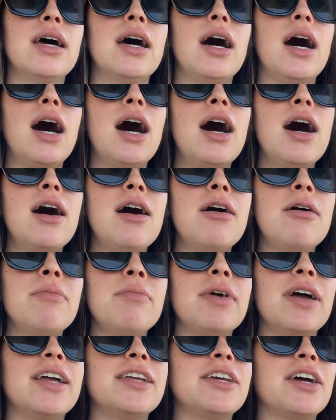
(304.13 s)

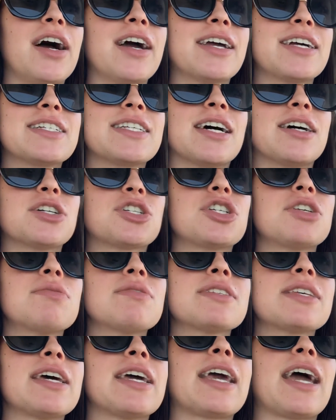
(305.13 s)
and I could tell she
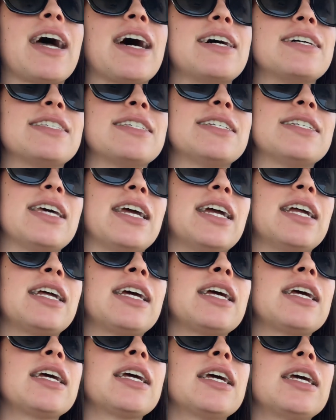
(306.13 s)
was like
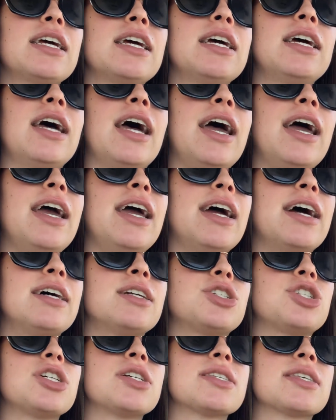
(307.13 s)
hesitating,
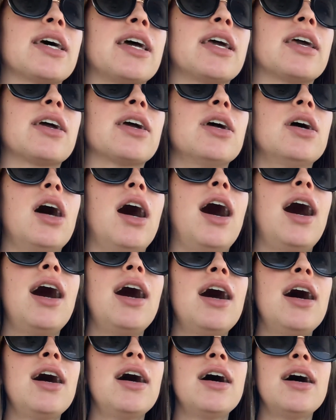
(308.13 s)
and she's like,
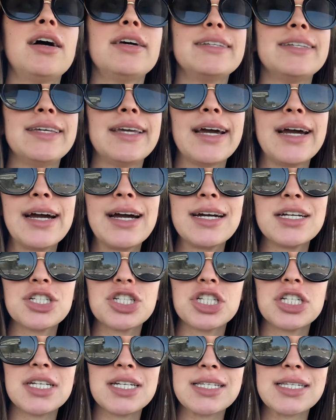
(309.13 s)
yeah,
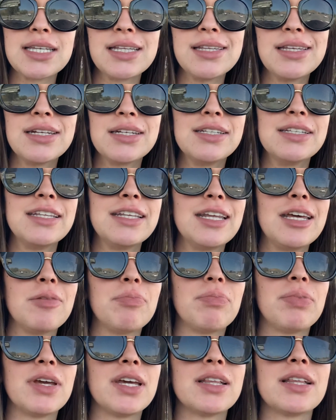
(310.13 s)
she's a little
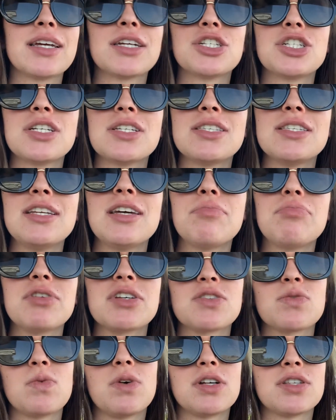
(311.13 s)
nippy. Like, she's nipped
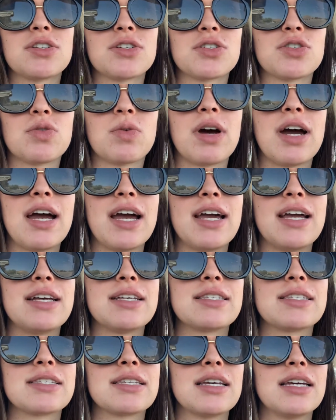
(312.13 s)
us once or
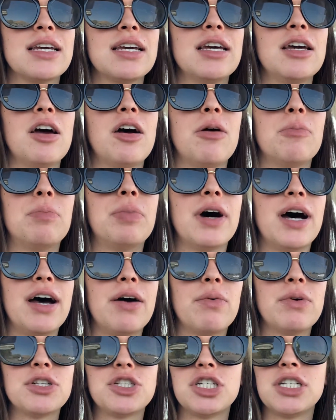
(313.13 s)
twice,
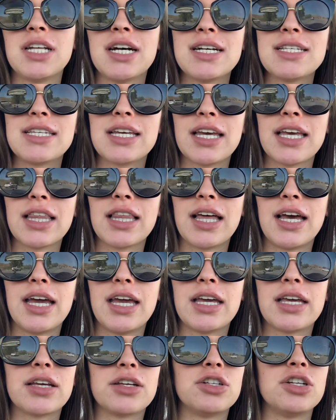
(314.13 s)
but when she does it,
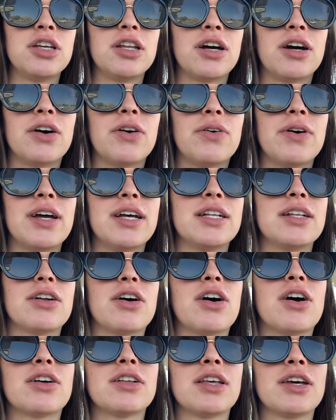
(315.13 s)
like, you know, it
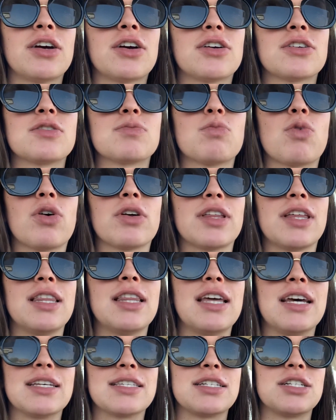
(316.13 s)
hardly hurts more than
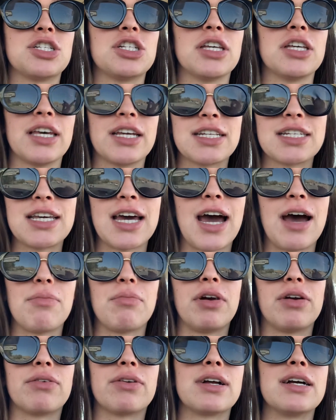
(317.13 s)
this. And she like tapped
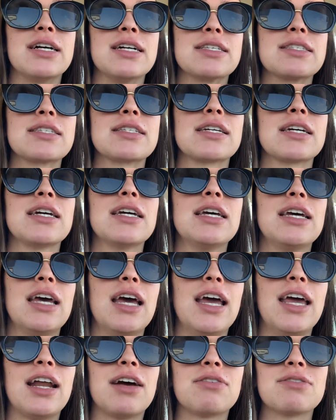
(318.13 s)
my wrist,
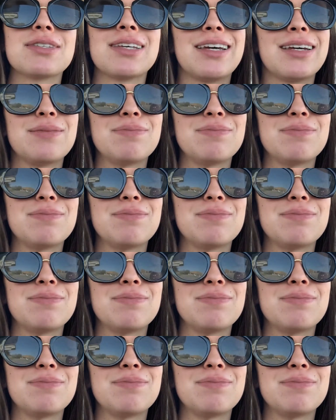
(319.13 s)
and I was like,